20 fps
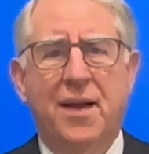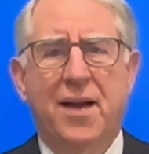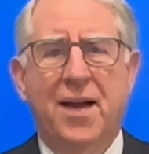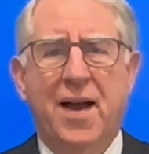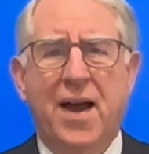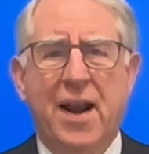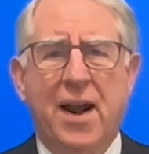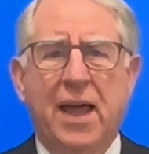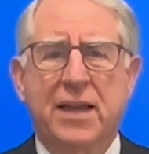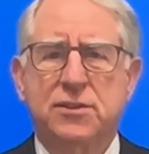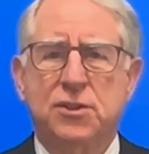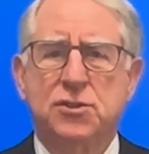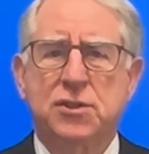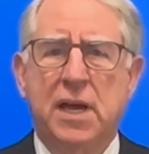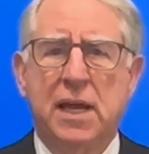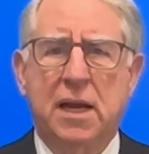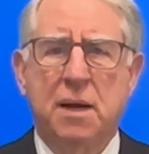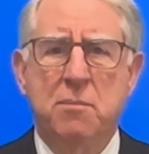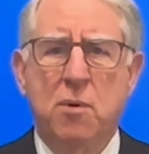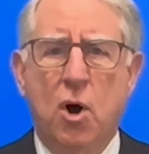I'd like to
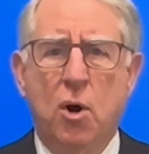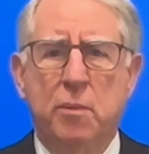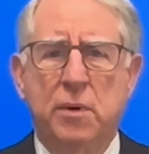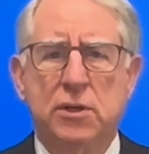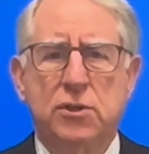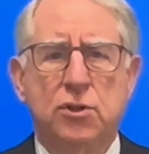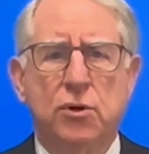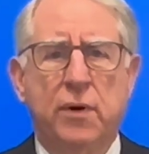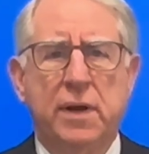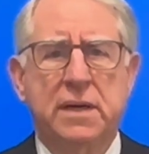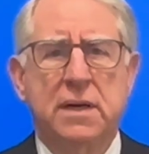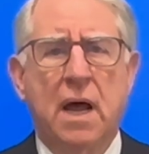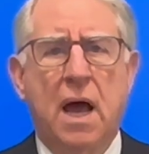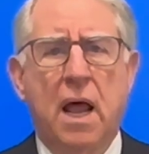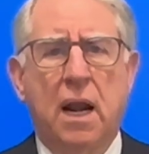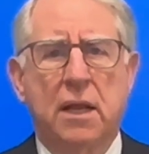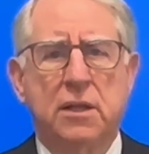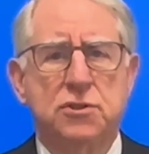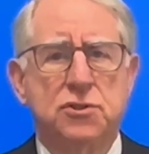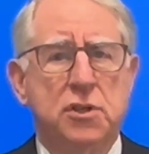take a moment to
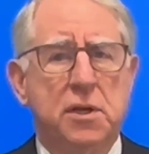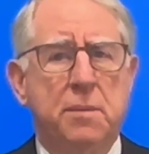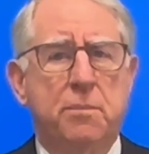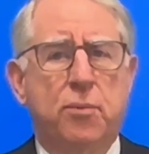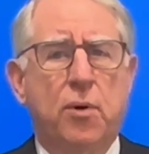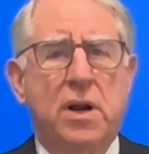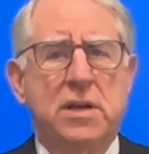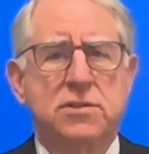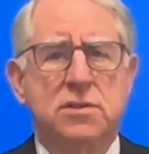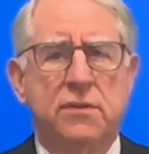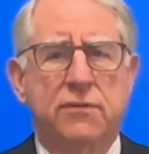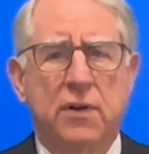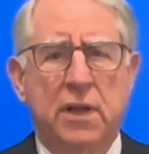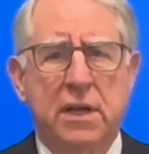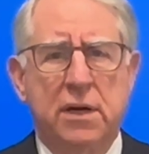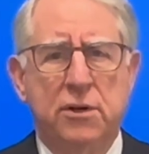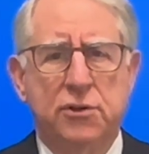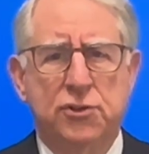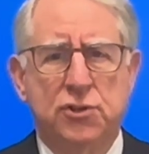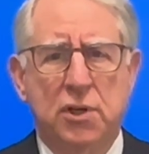acknowledge the impressive
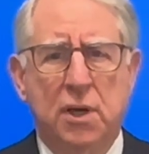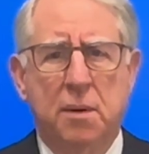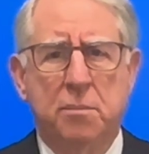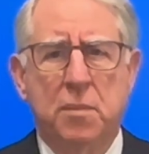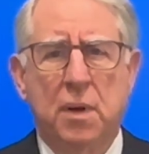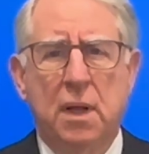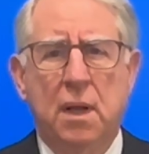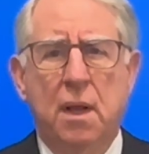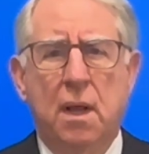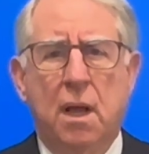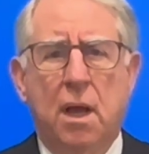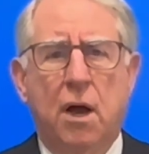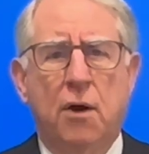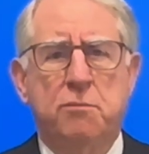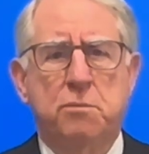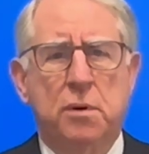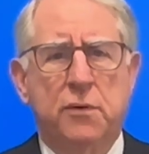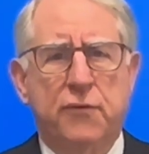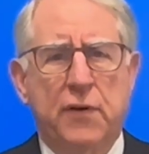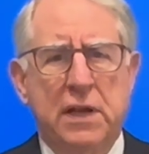leadership of
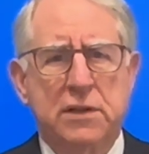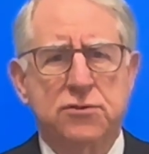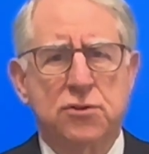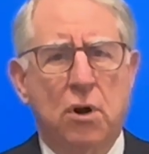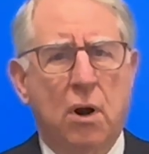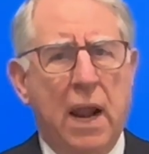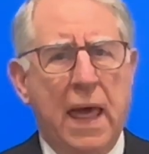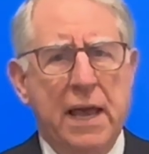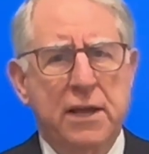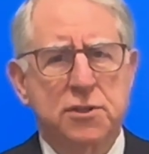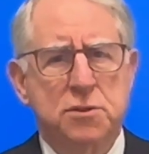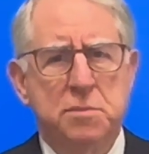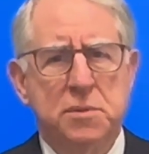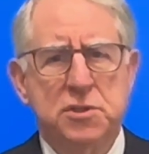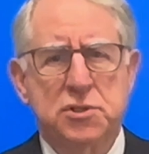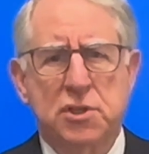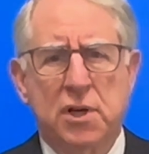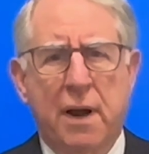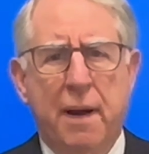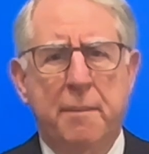Professor Lakshman
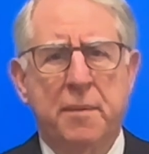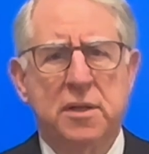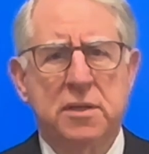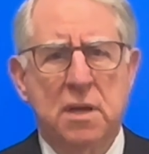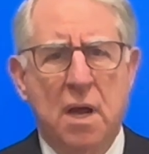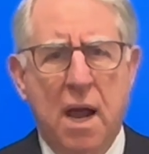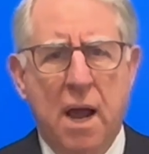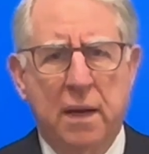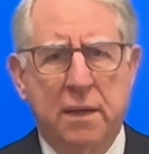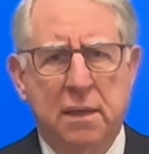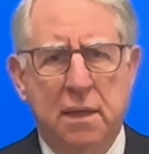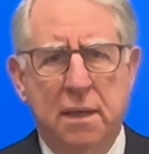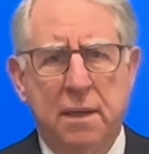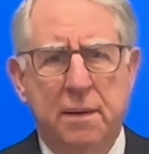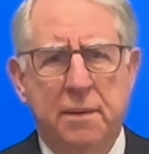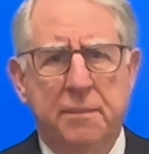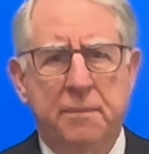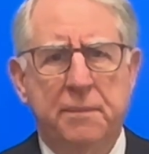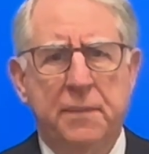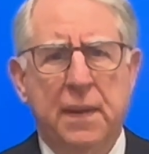P,
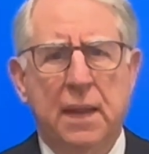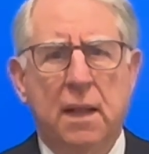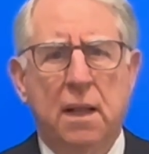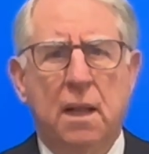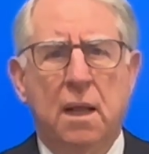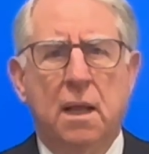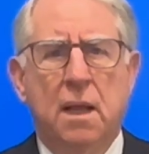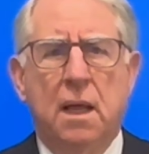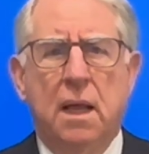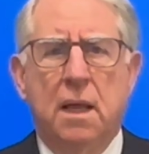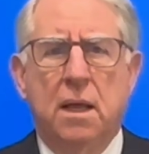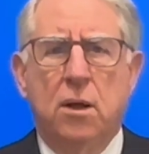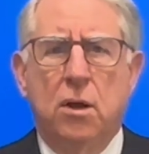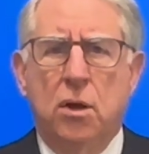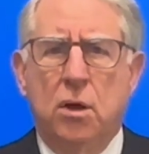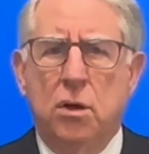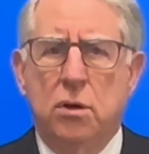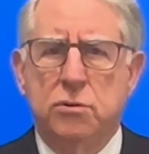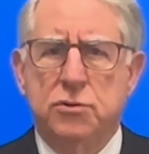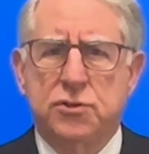
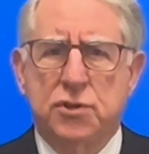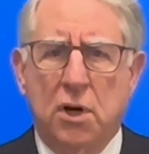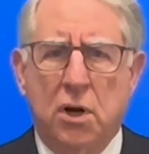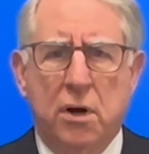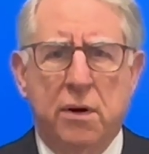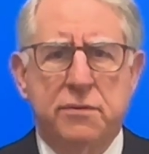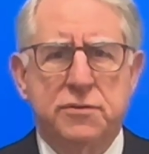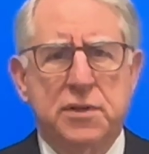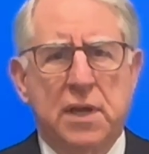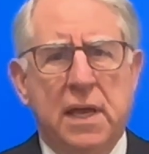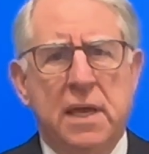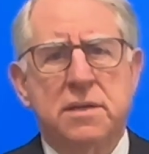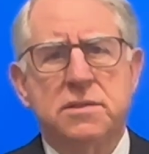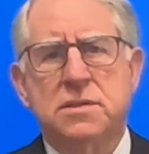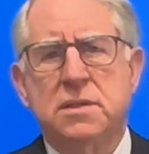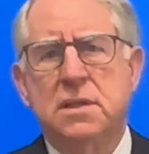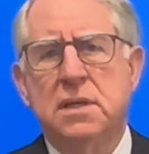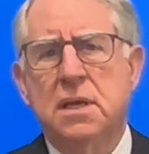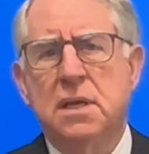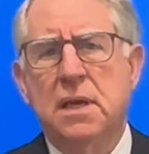who serves
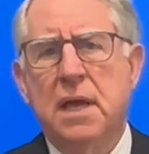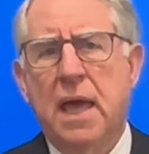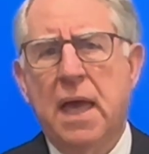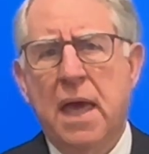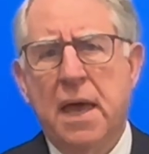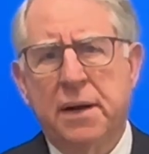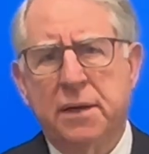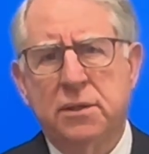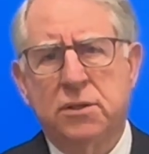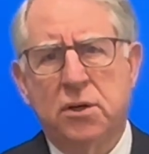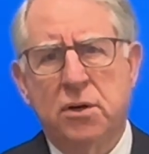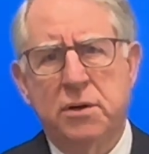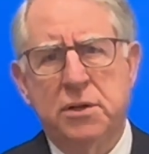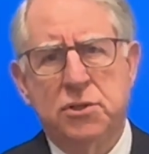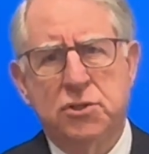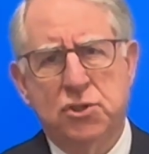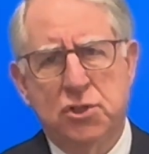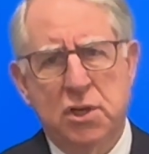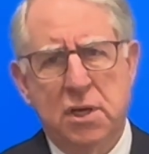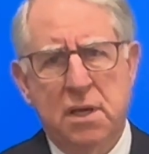as the
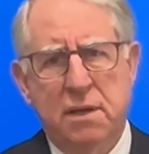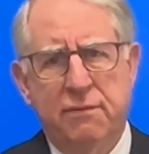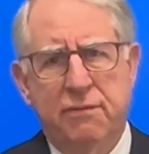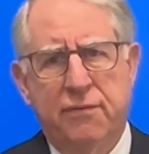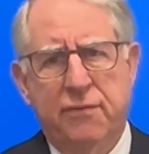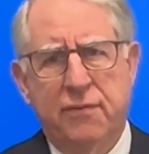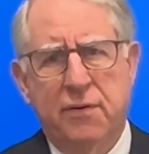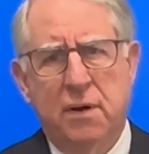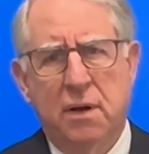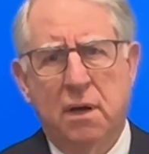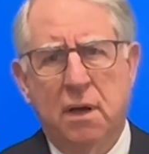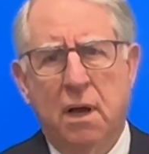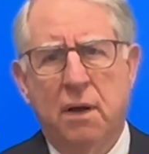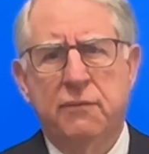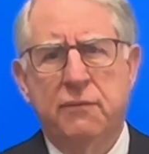editor-in-chief of